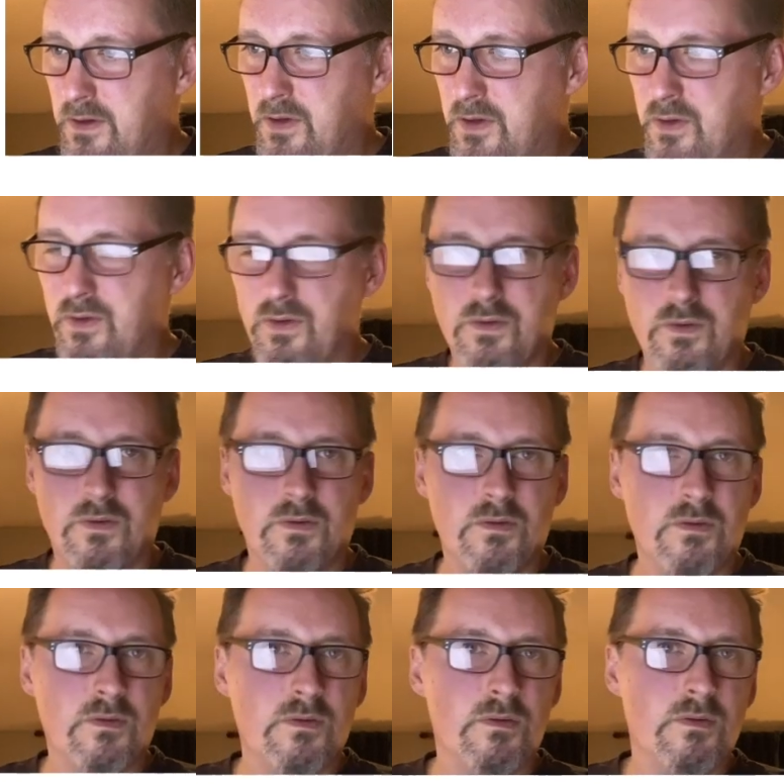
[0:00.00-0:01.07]
you
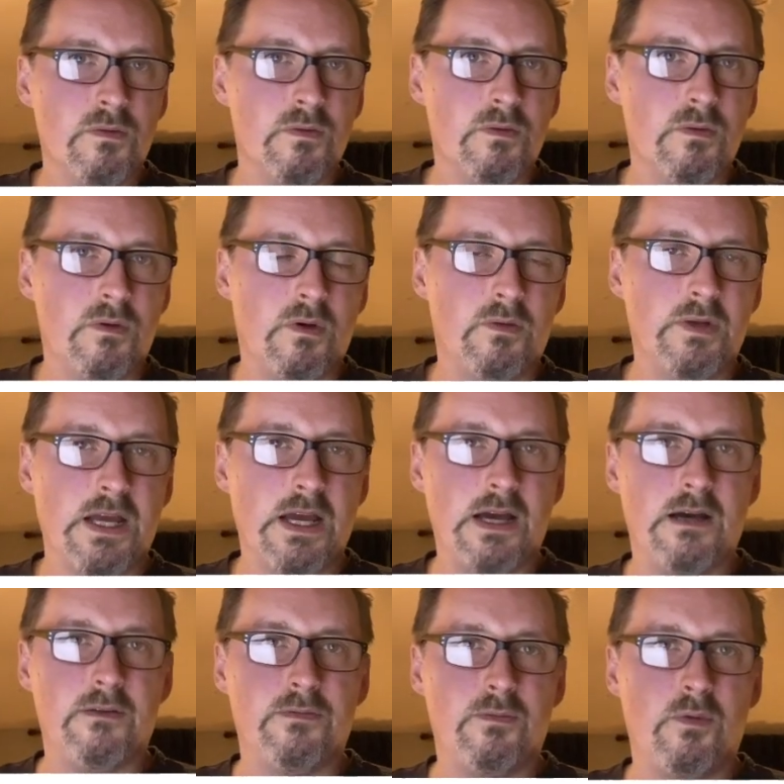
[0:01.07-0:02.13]
only
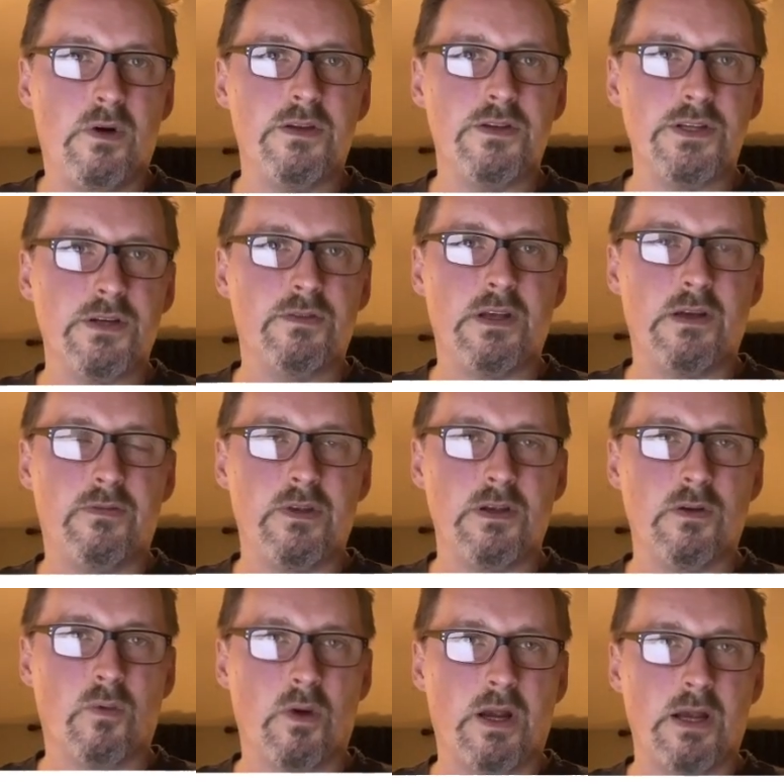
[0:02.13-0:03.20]
have one geotiff that
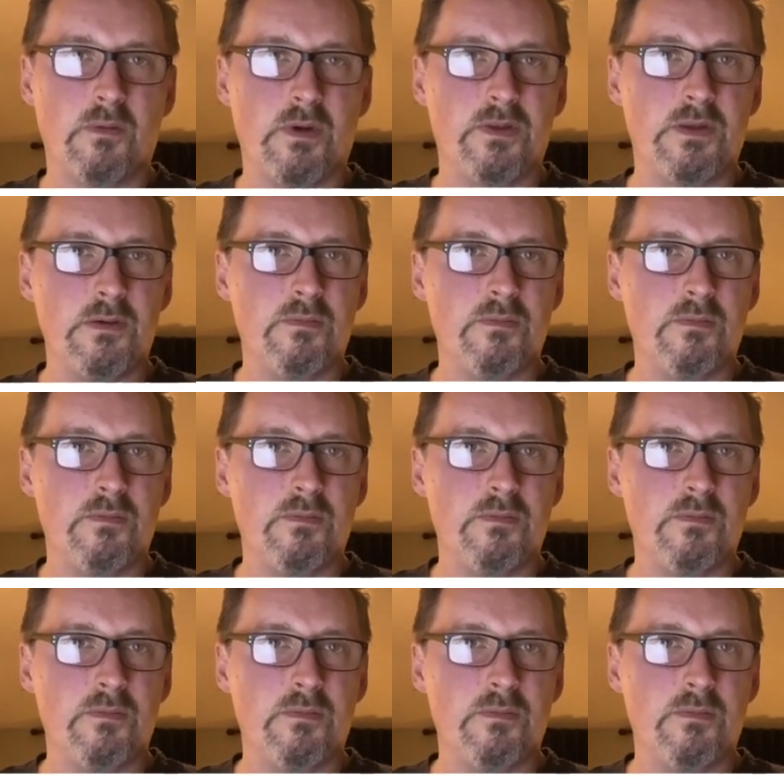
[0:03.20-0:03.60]
you're working with,